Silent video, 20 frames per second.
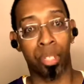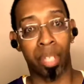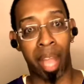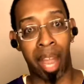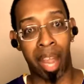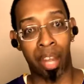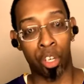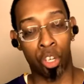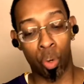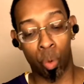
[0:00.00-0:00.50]

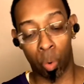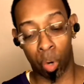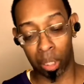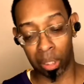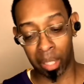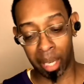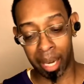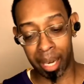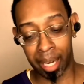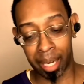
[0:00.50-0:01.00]
at New
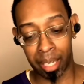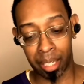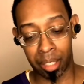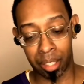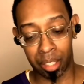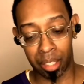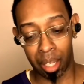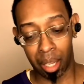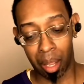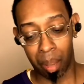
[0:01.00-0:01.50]

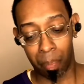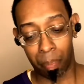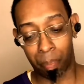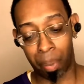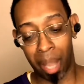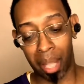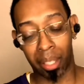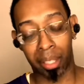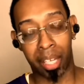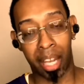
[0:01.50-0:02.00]
Orleans.
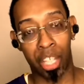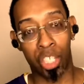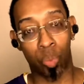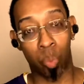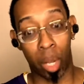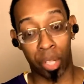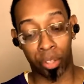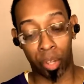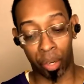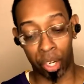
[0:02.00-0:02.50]
Pelicans
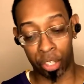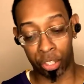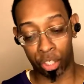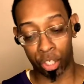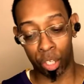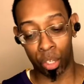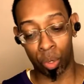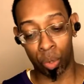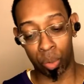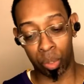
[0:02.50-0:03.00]

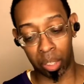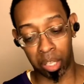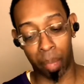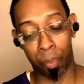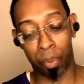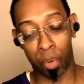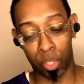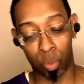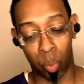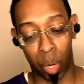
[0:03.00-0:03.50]
132,
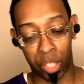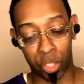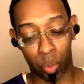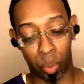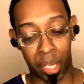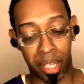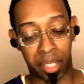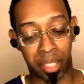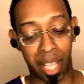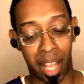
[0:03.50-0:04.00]
Clippers
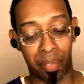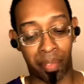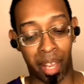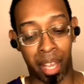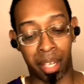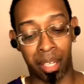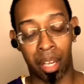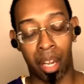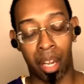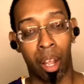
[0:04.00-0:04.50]

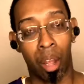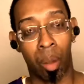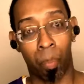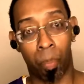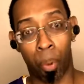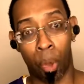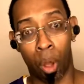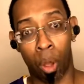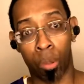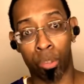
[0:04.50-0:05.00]
127,
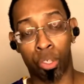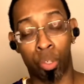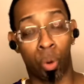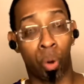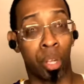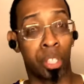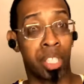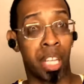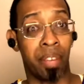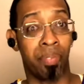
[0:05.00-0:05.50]
Paul
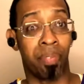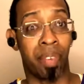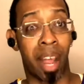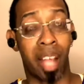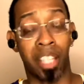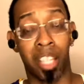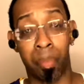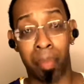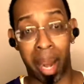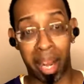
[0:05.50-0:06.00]
George, he
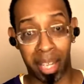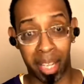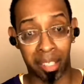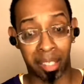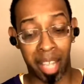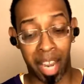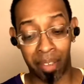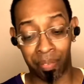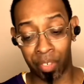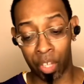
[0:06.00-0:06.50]
finally made his
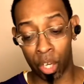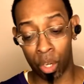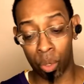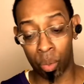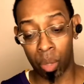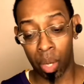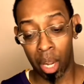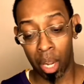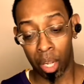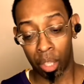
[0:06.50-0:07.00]

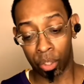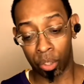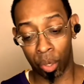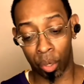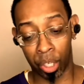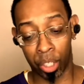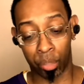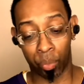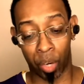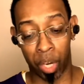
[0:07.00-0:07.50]
debut,
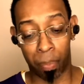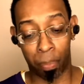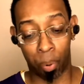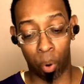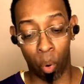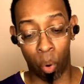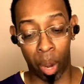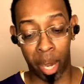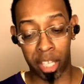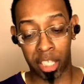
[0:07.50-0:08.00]
33
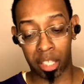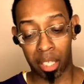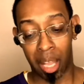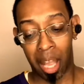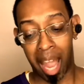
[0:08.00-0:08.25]
points.